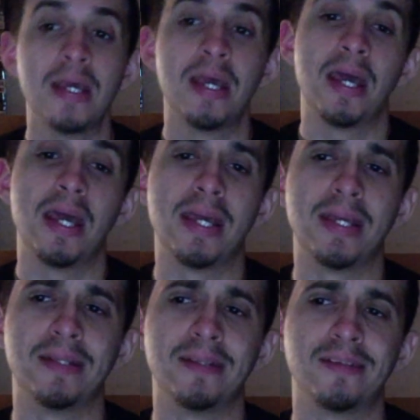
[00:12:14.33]

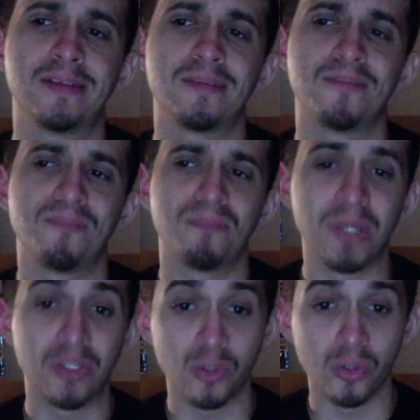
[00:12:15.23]
And make
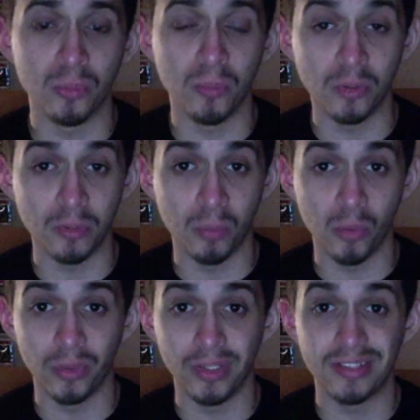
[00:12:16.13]
sure, most
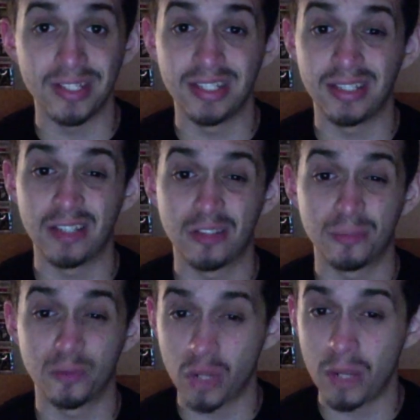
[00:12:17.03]
importantly, to hit that
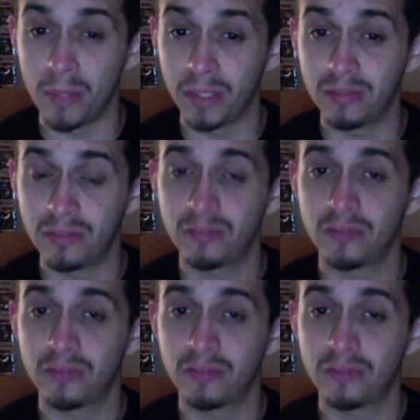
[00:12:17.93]
subscribe button